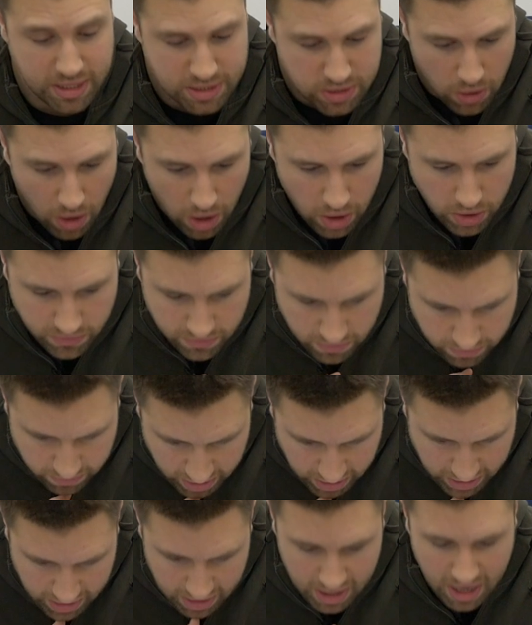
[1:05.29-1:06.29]
to
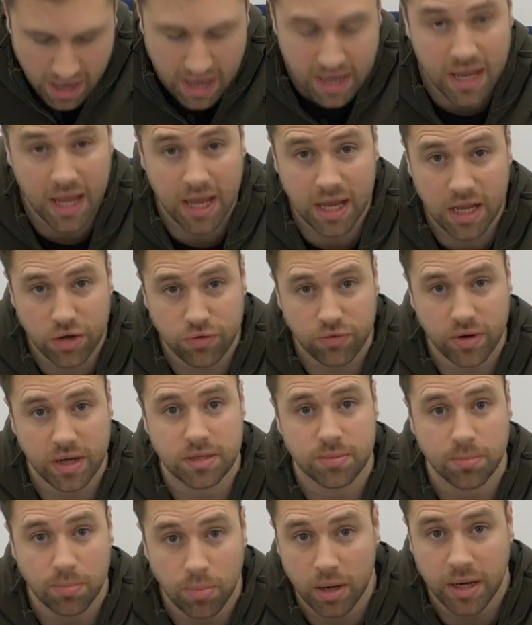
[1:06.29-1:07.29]
overeat and increase
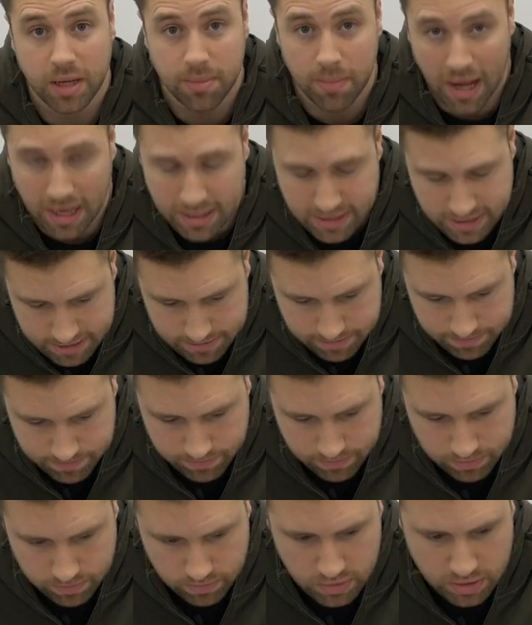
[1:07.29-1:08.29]
body mass.
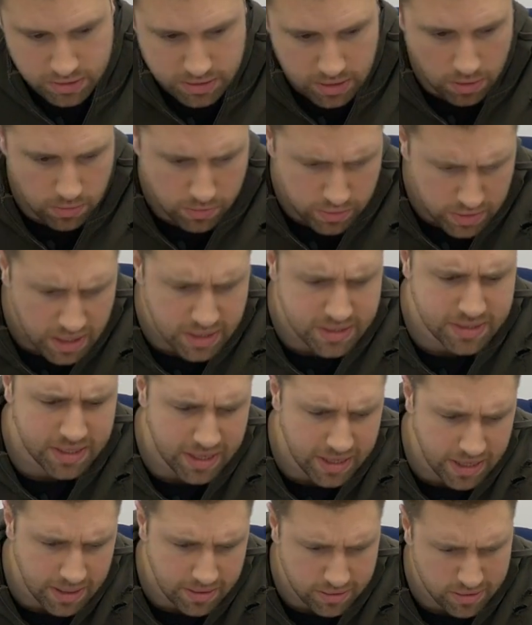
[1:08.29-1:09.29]
So, next
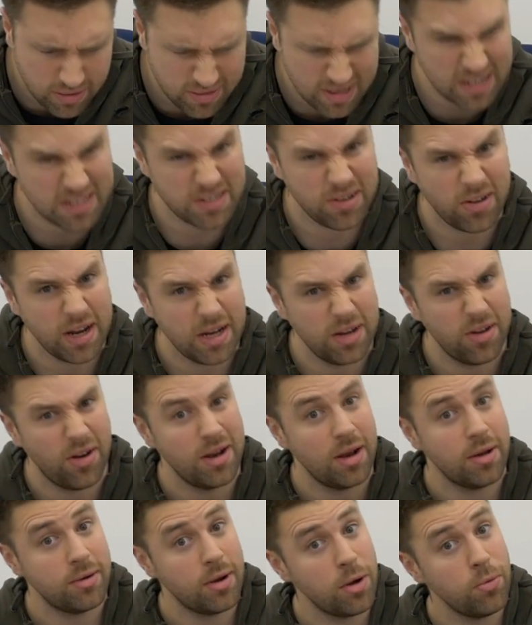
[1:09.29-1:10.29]
study, because that's
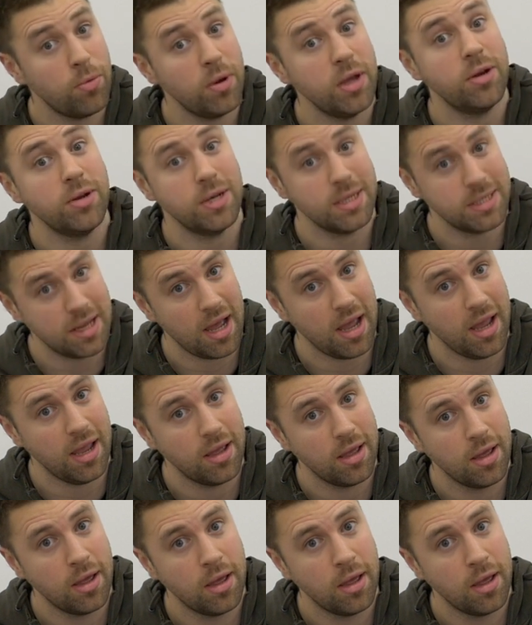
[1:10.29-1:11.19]
99, I know what you're gonna say.